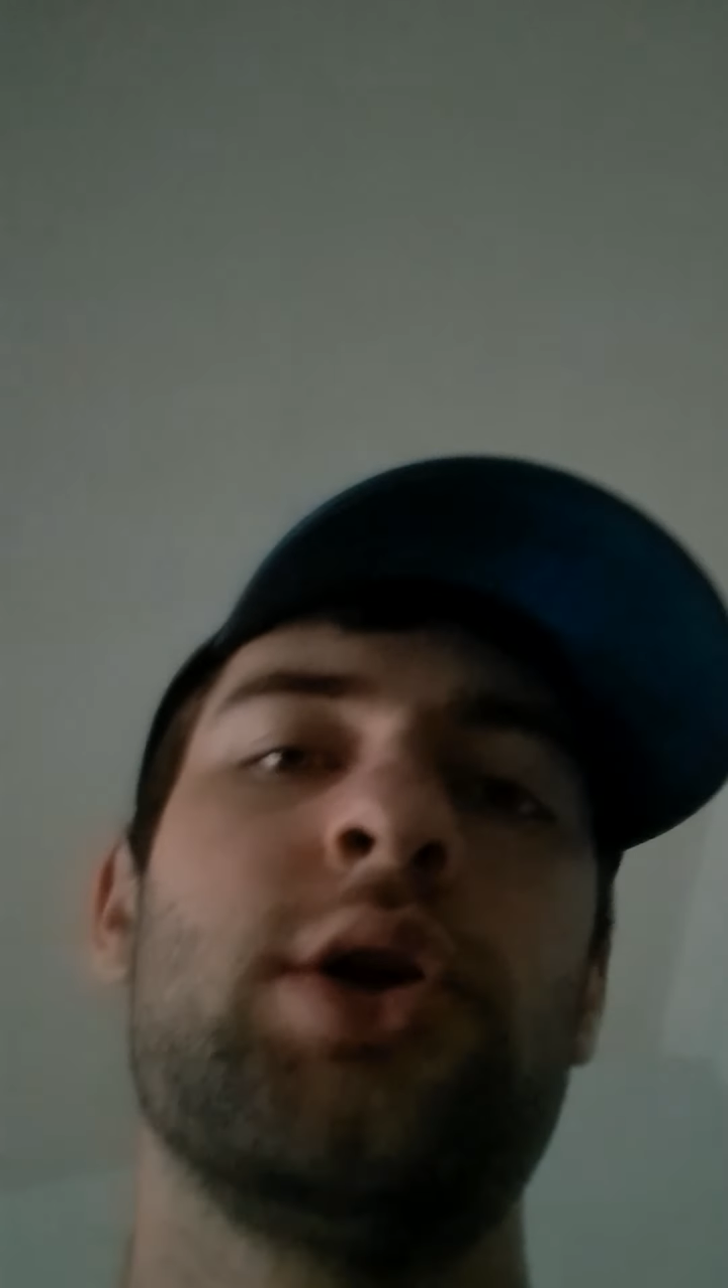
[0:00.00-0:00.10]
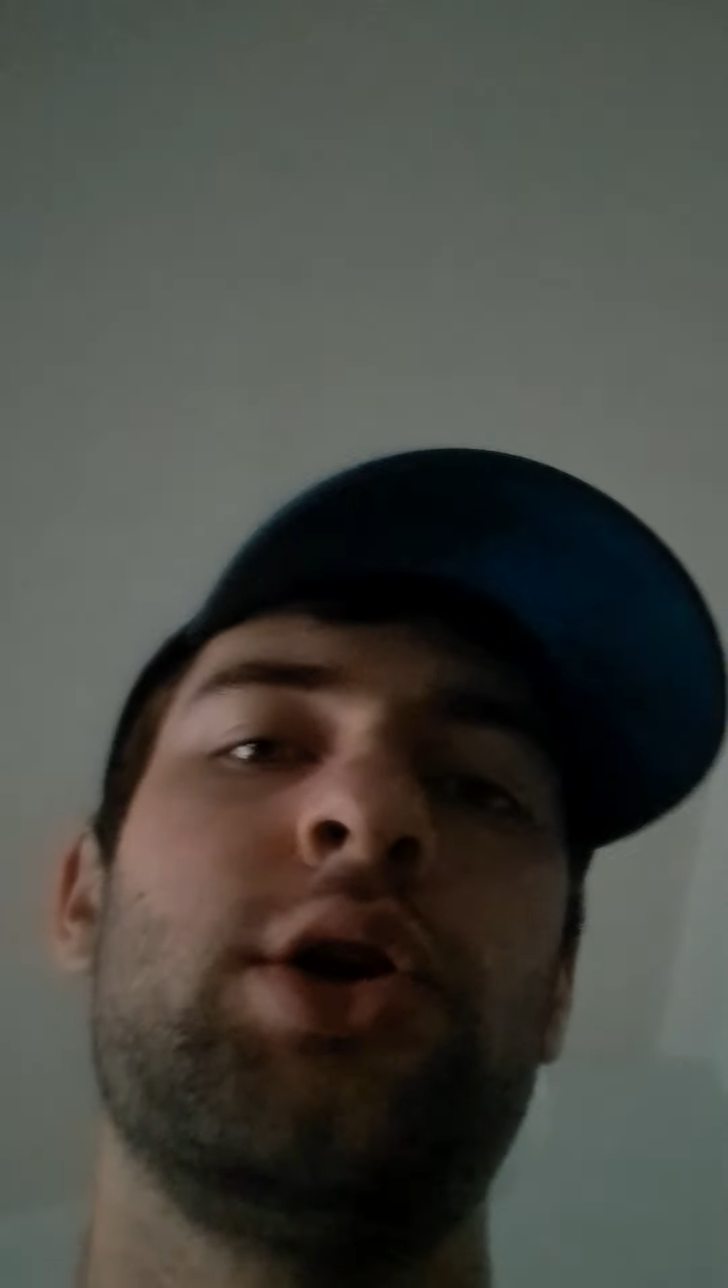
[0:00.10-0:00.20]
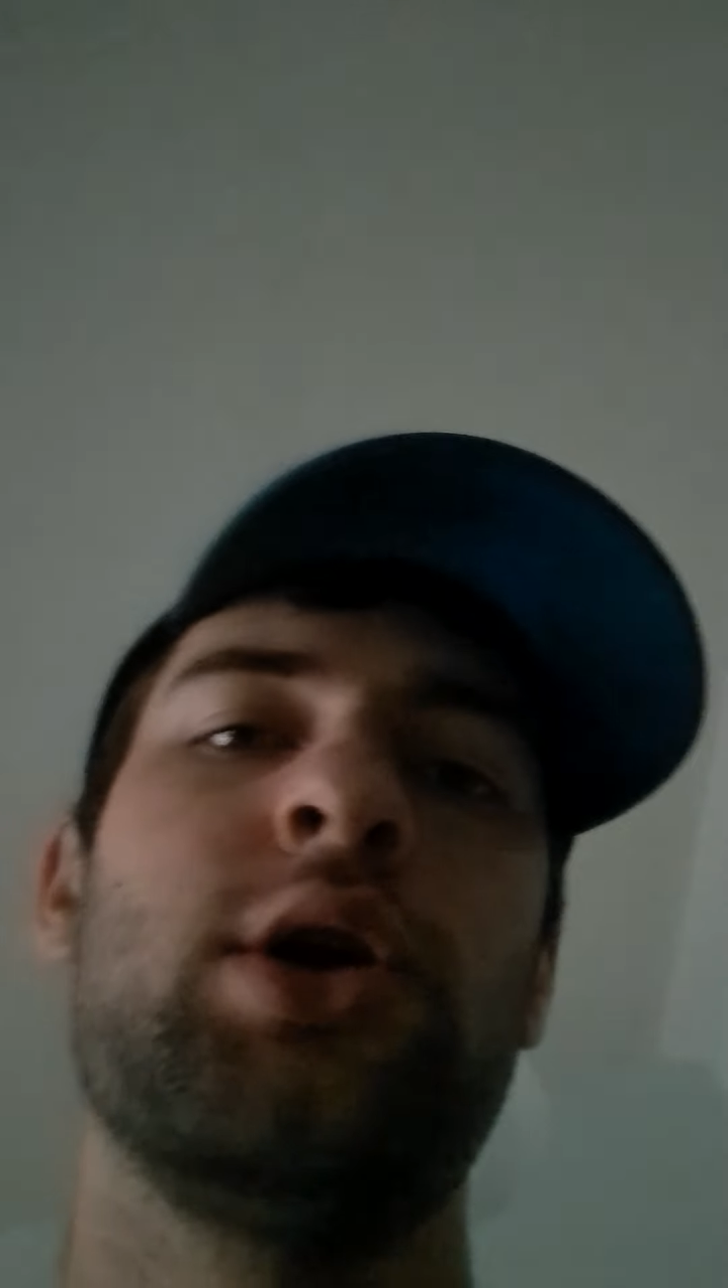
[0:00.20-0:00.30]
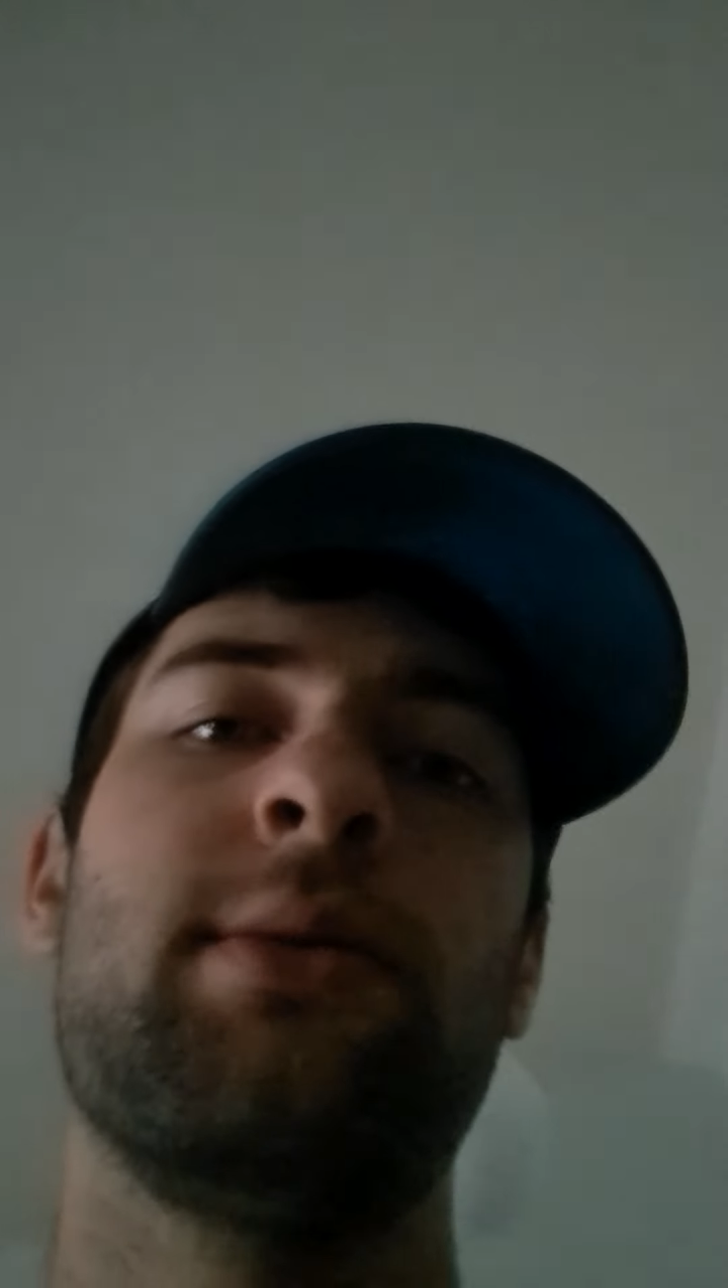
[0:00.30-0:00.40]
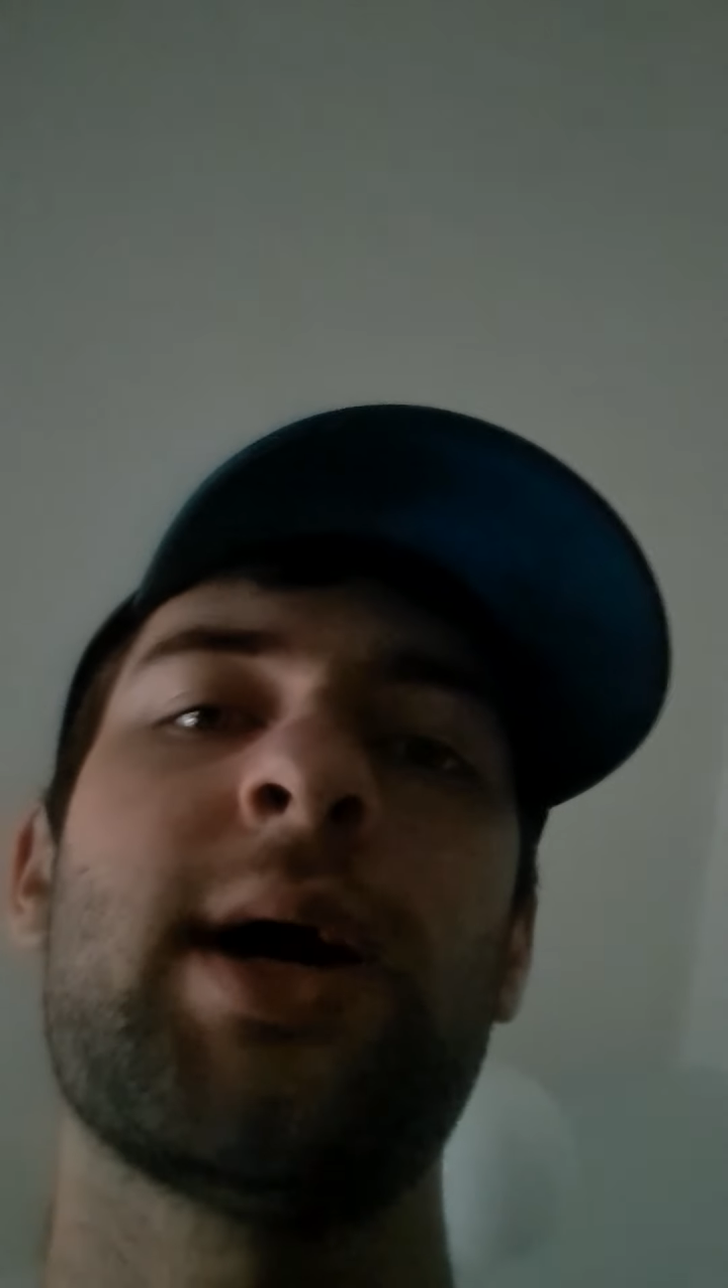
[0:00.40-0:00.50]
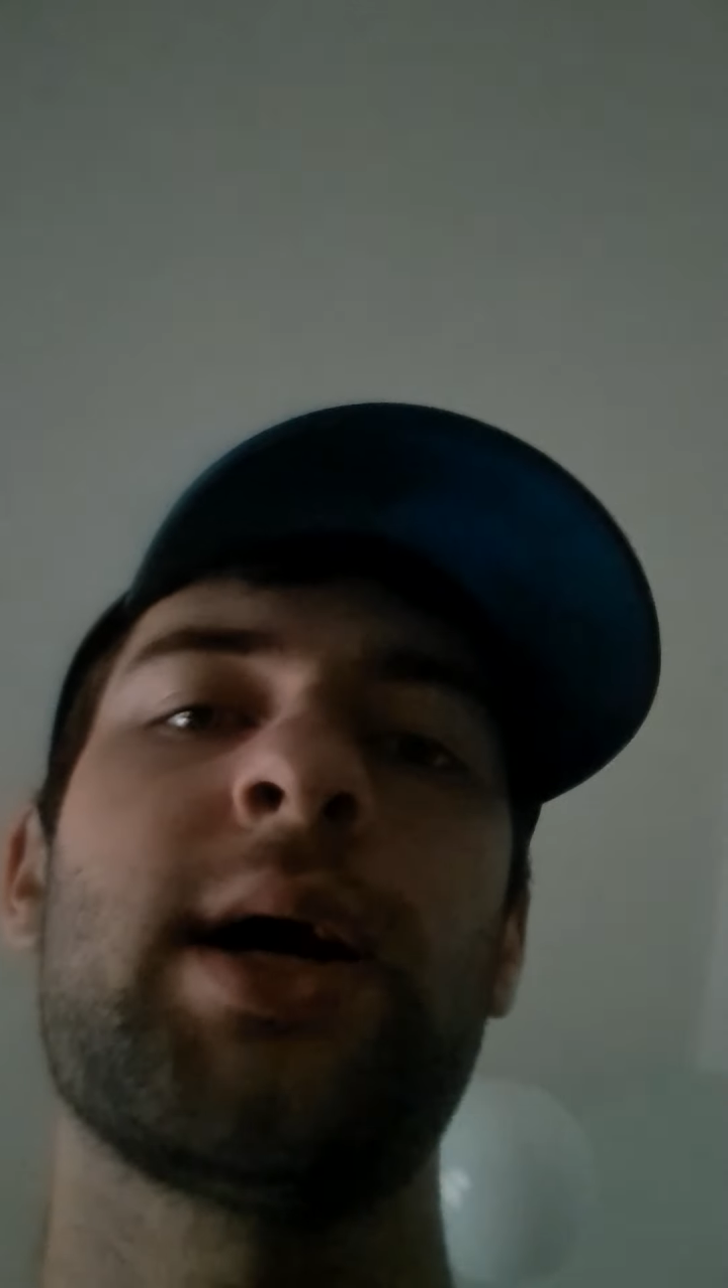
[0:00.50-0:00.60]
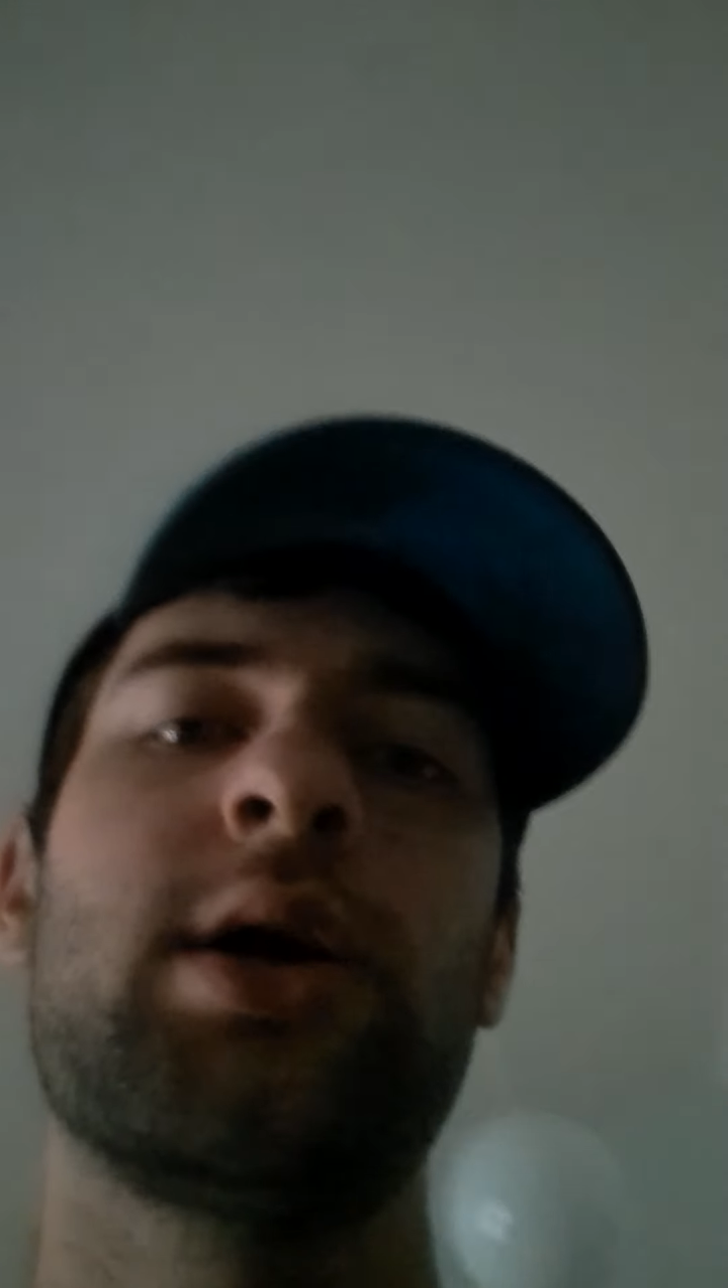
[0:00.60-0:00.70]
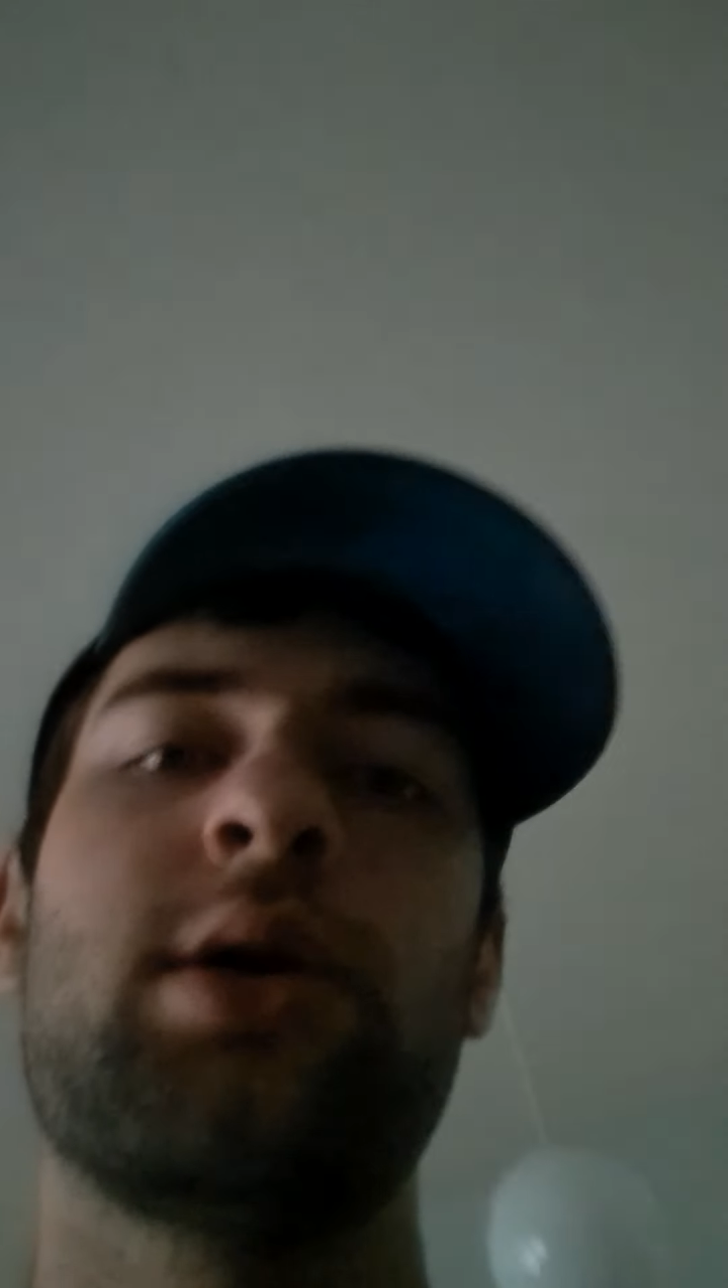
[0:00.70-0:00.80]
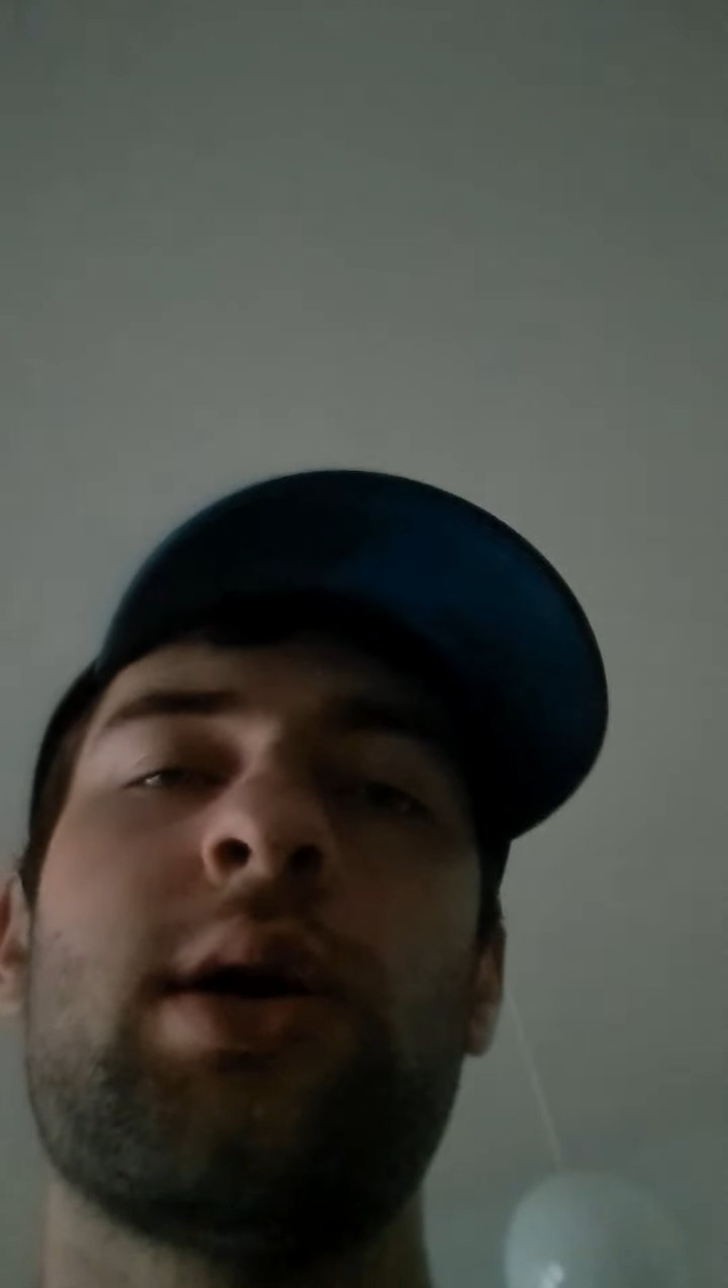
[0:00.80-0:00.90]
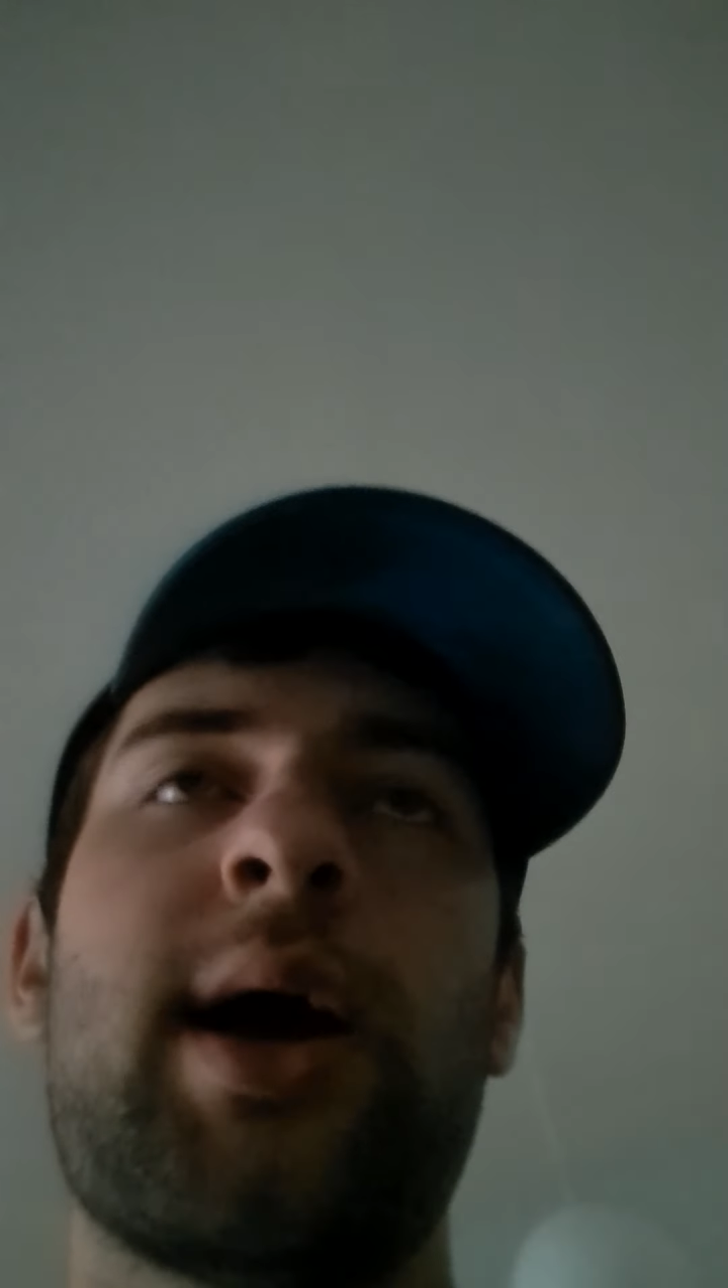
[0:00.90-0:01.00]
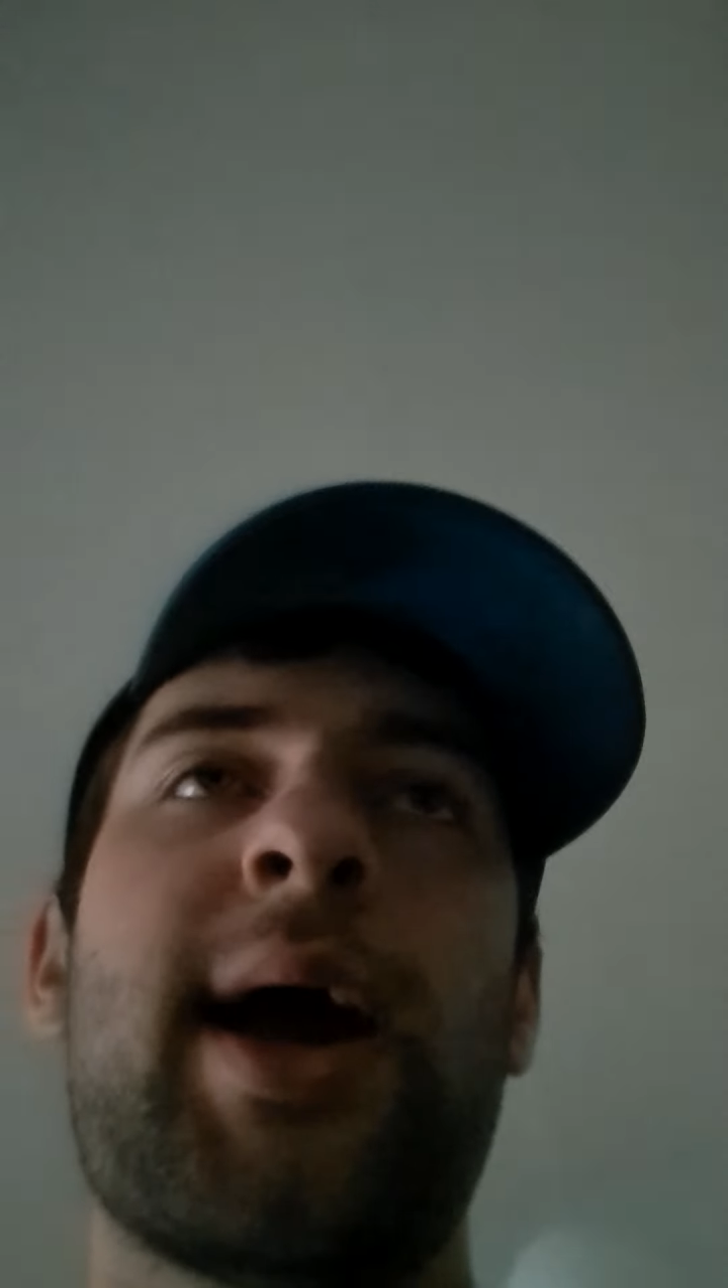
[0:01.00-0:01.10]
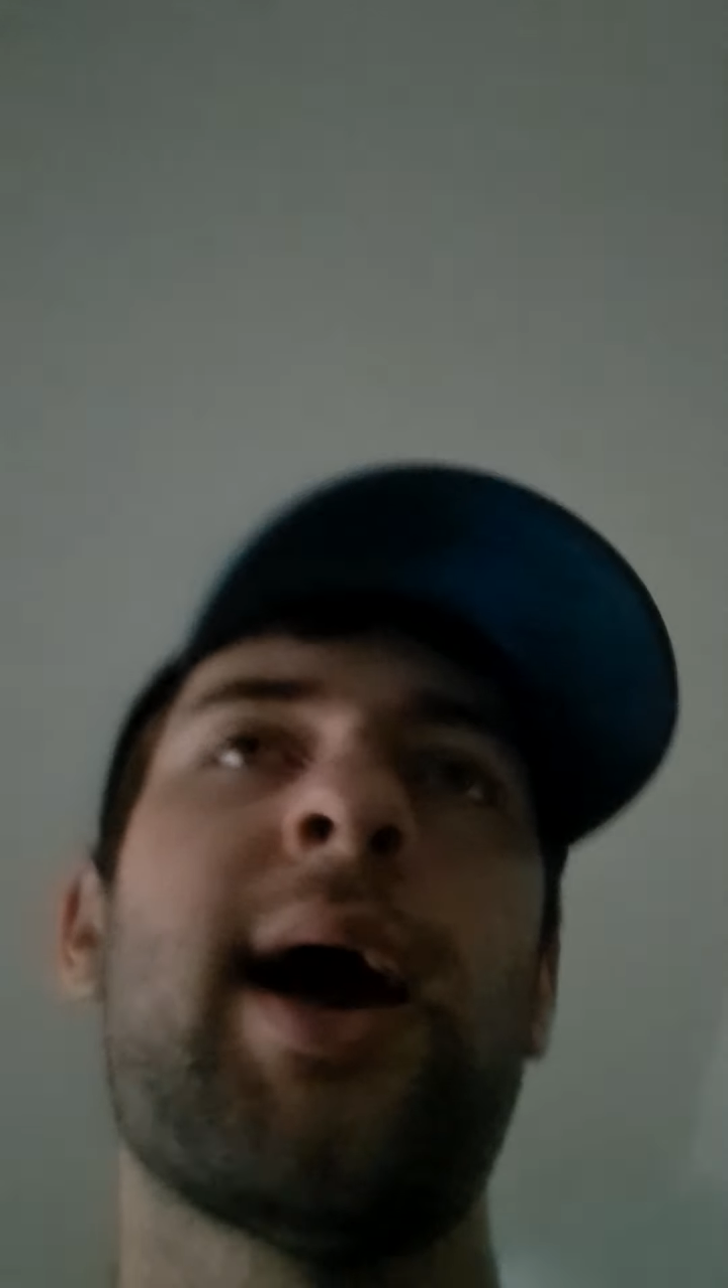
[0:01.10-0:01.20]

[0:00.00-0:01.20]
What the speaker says: no matter